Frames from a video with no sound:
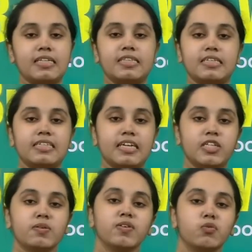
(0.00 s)
in this
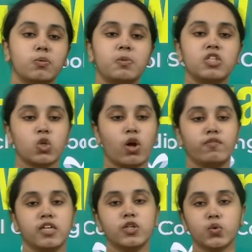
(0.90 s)
session, we would be
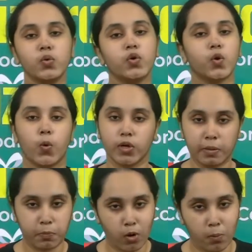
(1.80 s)
solving two coding
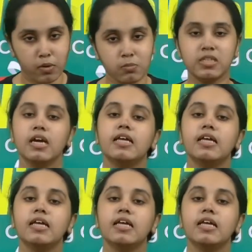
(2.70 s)
problems